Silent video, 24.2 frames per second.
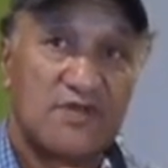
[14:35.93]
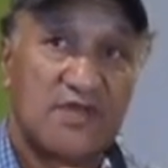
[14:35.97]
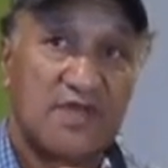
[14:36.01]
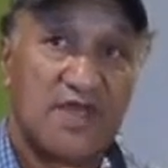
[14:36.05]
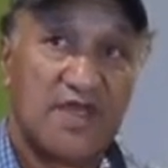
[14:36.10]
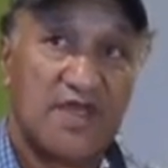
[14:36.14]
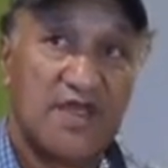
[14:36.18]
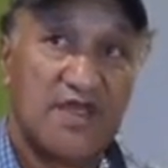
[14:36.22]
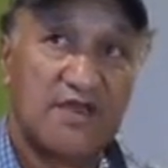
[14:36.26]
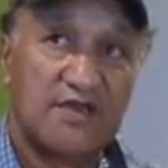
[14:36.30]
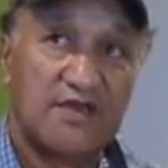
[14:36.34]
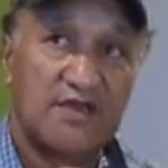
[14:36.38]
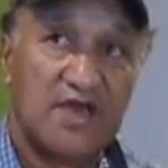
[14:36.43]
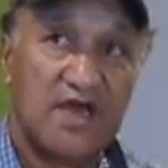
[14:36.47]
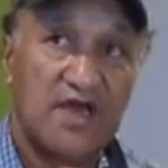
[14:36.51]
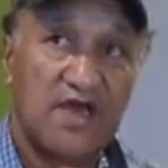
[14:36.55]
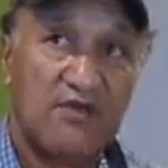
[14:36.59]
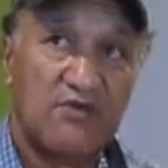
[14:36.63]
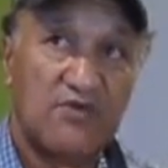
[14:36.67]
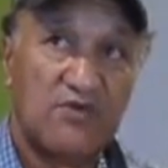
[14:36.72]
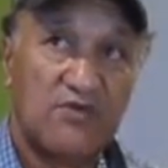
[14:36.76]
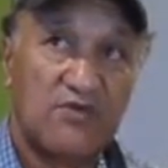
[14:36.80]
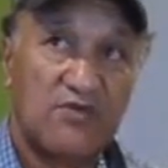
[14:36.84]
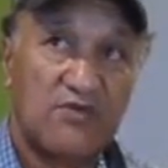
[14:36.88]
and I
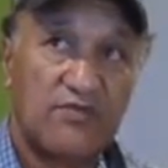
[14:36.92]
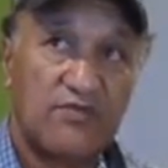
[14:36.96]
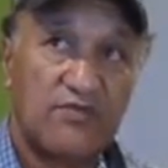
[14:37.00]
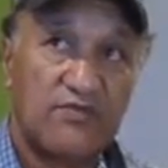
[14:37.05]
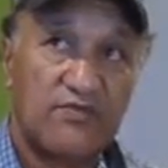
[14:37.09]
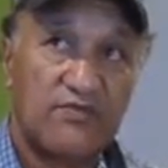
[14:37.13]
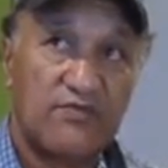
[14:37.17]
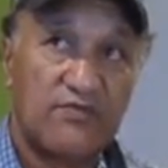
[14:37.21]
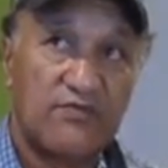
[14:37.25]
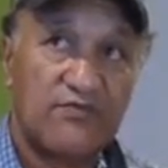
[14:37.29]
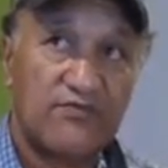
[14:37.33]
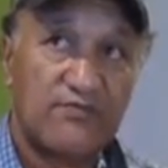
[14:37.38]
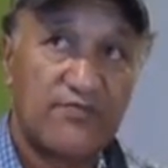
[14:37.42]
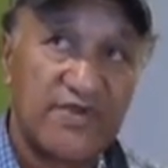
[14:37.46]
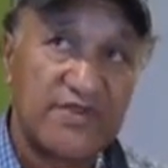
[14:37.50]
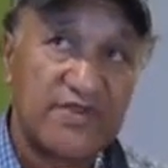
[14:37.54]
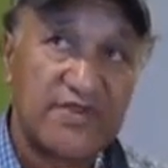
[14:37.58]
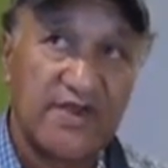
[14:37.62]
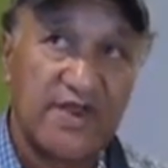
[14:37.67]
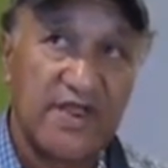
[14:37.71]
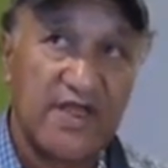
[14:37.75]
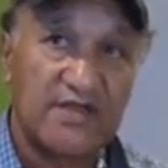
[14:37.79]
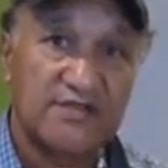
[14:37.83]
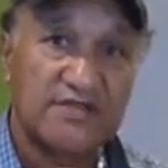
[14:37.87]
will print
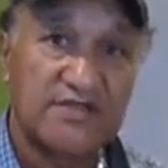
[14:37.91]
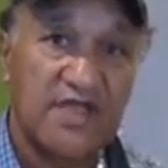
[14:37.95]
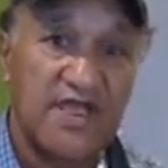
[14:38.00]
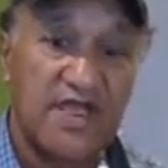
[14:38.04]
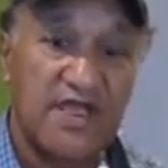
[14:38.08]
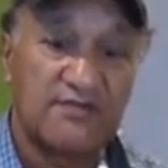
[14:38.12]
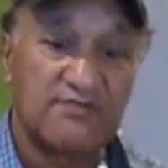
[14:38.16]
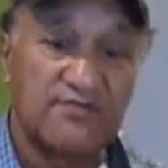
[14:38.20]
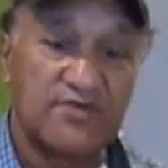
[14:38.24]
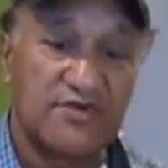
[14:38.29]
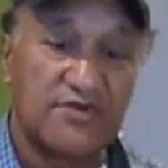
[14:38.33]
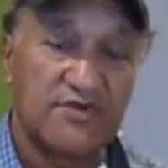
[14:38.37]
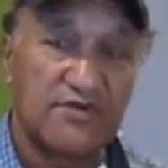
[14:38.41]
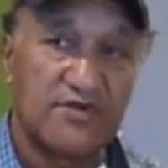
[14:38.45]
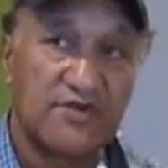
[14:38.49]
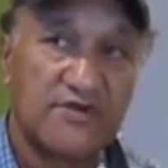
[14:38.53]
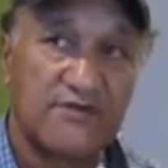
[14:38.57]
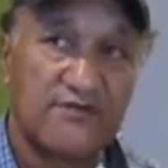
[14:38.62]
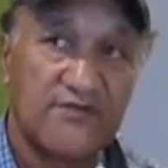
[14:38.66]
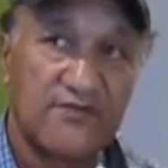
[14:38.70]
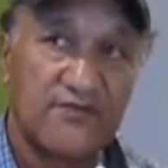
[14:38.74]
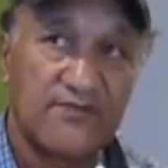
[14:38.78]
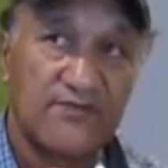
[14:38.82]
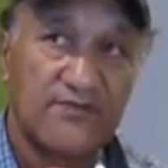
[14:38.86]
it out and put it on
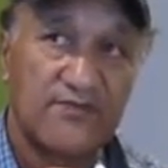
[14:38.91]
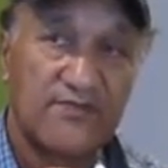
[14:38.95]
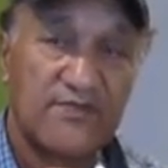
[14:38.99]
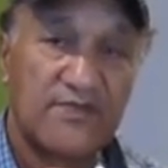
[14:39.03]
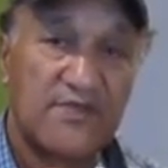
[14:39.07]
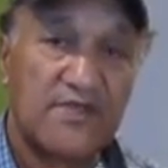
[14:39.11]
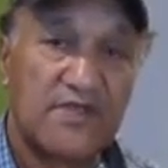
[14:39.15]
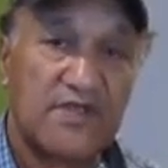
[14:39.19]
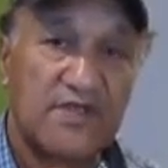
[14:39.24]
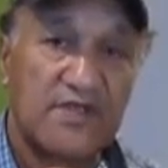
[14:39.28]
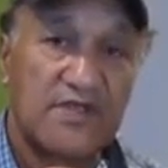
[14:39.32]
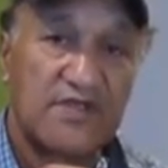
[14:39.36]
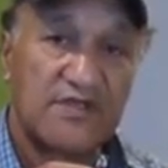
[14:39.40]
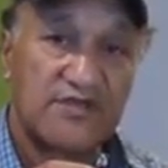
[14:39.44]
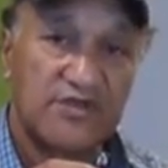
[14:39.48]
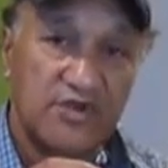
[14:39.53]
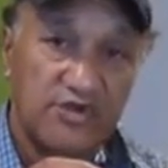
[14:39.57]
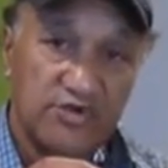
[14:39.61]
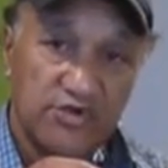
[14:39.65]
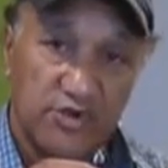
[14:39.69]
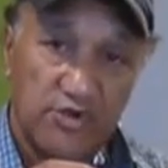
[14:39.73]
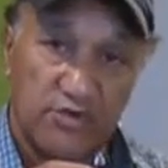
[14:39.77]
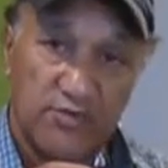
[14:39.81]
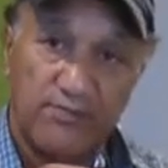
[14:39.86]

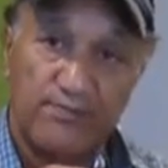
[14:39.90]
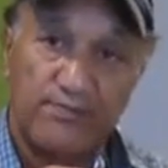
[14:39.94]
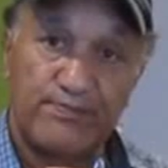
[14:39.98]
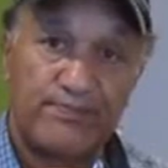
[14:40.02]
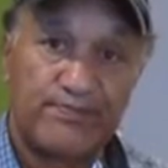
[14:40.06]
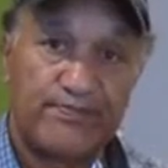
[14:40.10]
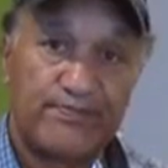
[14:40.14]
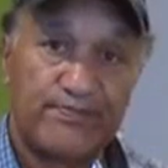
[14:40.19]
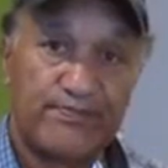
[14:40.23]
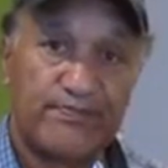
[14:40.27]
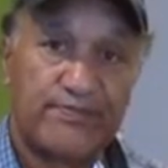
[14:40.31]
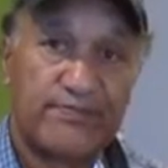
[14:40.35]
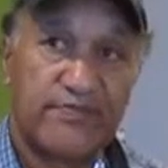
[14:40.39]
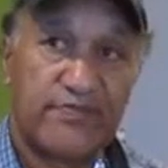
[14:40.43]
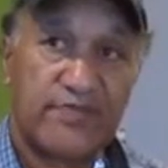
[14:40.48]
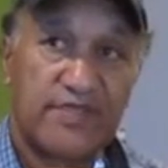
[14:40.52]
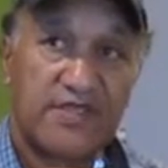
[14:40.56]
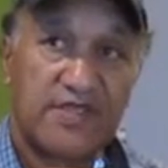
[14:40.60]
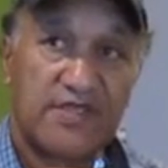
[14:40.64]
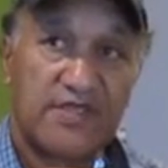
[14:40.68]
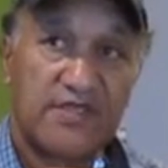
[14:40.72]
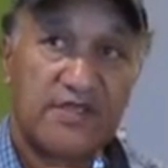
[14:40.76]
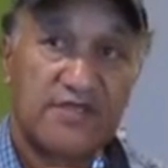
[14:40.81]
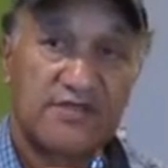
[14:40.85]
YouTube
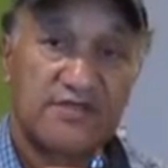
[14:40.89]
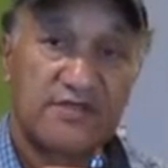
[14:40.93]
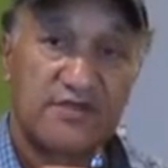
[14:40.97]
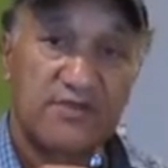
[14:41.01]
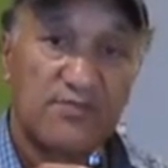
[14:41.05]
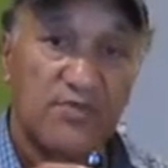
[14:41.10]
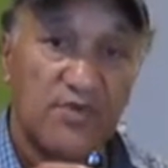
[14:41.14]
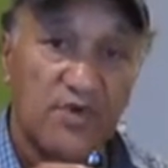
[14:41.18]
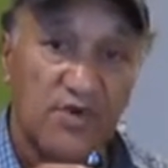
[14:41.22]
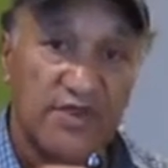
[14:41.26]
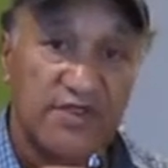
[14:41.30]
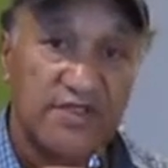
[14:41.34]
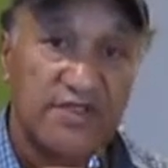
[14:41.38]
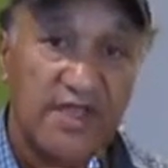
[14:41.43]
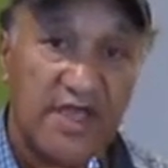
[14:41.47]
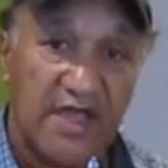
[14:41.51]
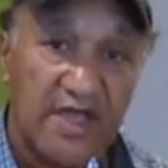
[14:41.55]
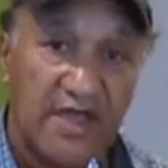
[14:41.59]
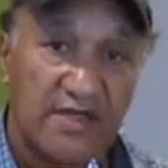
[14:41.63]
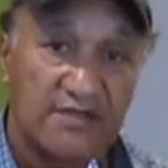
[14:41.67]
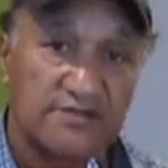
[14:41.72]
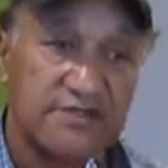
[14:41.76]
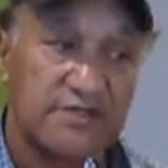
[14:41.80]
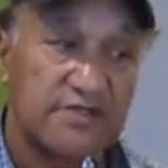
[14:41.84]
to point
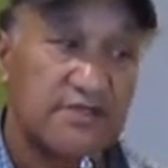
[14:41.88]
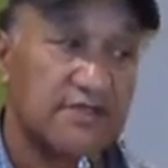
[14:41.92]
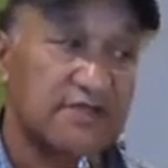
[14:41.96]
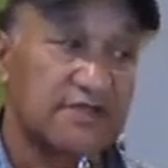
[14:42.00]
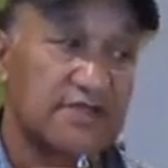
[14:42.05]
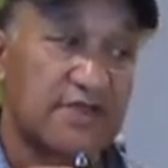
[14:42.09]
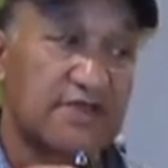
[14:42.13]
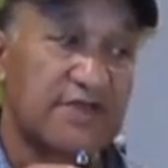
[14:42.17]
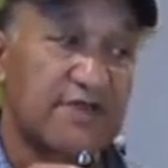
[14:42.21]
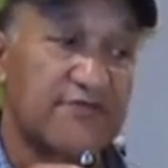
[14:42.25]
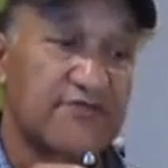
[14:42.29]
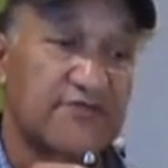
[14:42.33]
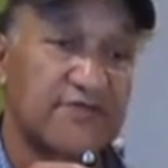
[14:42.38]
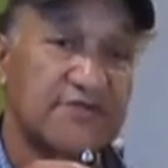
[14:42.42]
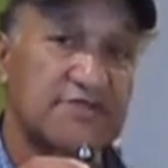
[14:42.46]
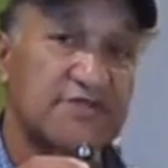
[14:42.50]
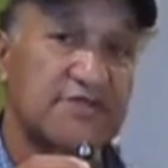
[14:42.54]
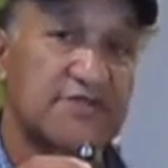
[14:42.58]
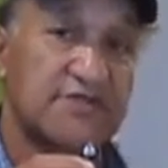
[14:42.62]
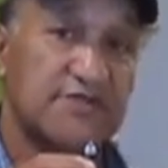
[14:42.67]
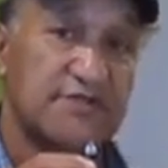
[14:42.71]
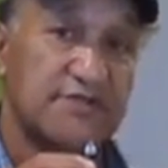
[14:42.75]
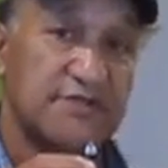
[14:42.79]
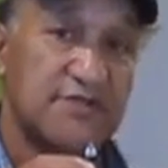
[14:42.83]
out the difference
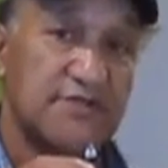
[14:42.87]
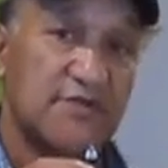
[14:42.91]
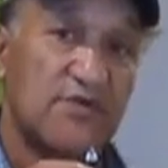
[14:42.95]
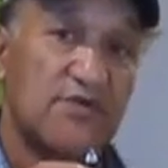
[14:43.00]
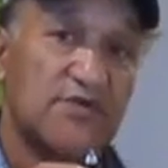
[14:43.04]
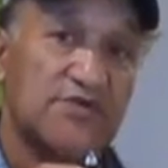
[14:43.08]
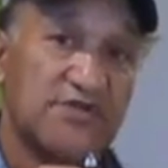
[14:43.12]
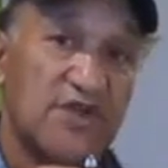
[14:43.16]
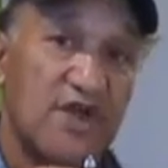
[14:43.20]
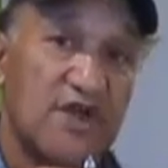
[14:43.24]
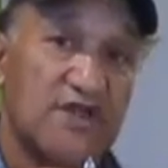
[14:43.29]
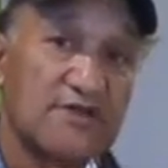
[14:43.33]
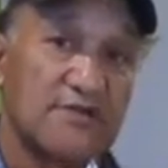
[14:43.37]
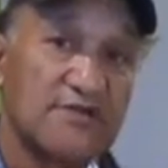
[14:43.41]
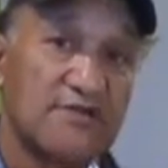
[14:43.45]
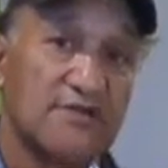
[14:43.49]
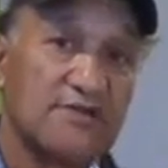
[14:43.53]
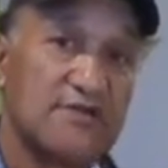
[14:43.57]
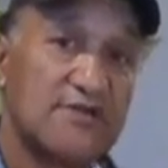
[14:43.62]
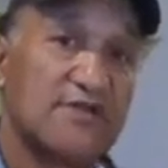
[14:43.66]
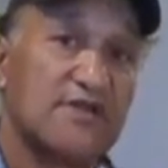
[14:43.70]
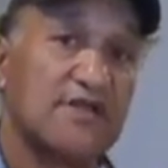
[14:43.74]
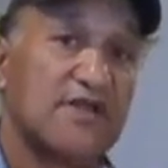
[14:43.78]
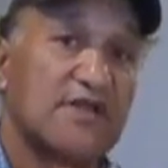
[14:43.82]
in your title
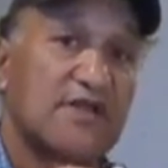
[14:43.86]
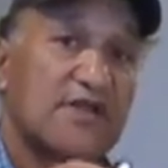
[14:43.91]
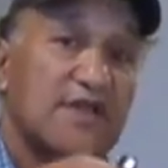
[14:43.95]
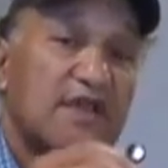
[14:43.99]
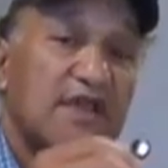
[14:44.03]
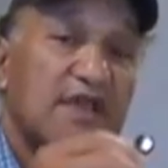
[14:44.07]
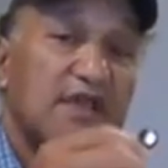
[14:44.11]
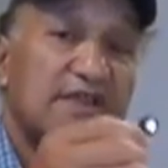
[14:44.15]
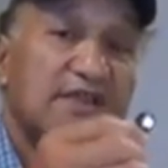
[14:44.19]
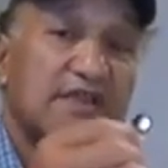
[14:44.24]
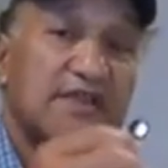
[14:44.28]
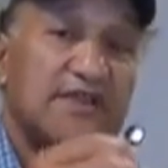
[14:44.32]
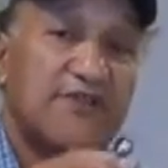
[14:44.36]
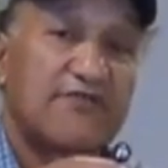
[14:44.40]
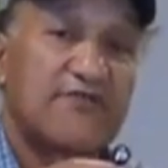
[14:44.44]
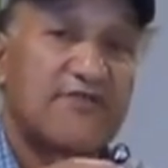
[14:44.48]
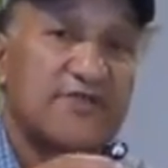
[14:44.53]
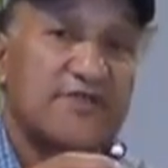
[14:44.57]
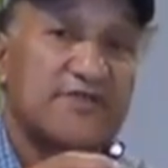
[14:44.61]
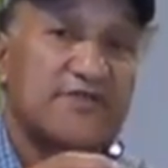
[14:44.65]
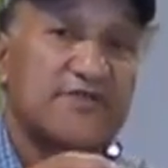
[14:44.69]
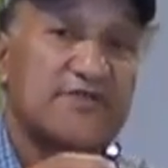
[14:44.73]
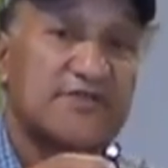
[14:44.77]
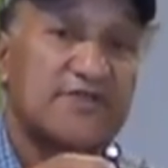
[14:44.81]
and the
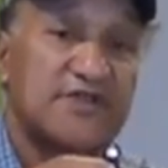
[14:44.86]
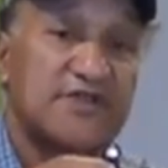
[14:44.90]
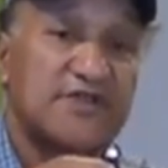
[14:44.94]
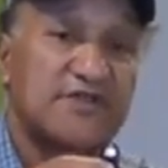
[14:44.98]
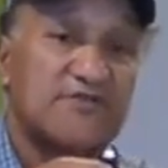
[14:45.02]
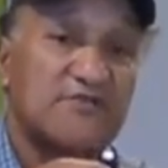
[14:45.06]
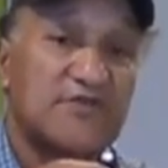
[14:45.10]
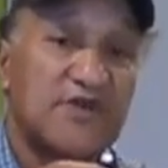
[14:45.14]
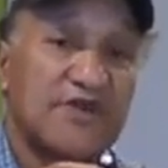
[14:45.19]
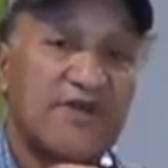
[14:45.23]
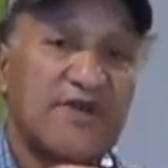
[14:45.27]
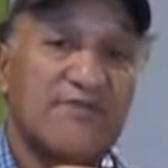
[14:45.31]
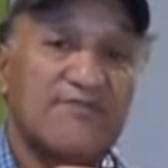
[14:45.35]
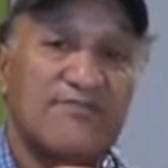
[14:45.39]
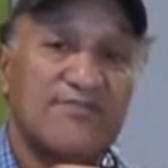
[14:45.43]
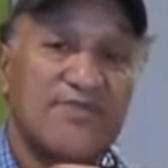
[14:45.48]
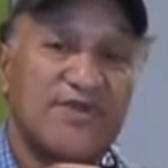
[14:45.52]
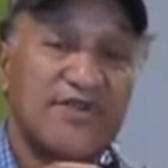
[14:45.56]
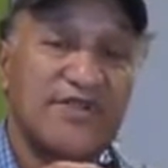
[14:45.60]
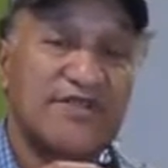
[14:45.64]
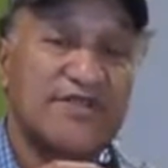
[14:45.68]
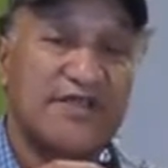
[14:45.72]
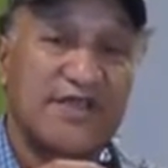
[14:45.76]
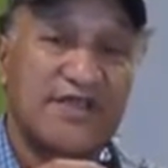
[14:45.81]
difference in what I'm
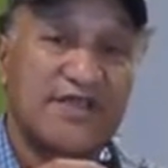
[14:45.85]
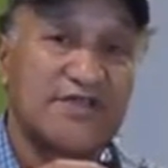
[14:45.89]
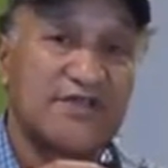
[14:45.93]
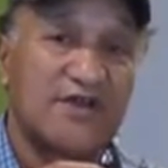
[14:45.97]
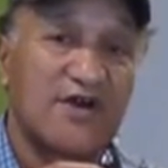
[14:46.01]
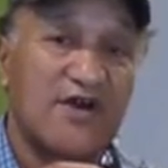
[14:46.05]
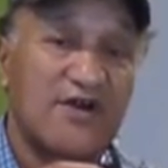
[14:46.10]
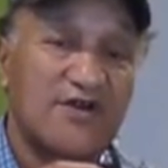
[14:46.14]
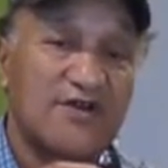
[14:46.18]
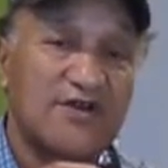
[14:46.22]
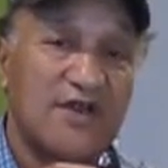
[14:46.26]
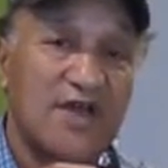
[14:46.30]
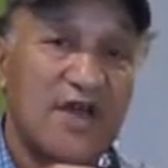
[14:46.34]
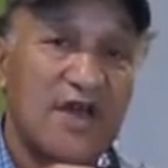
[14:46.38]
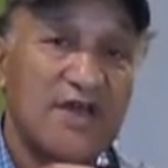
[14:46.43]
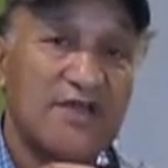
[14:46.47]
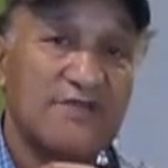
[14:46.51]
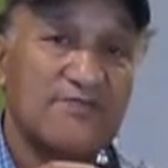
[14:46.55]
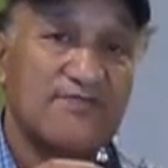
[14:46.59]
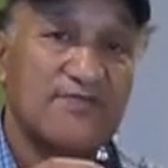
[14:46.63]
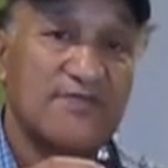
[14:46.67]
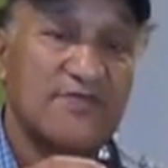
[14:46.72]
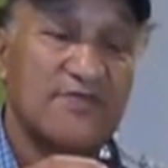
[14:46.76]
putting together online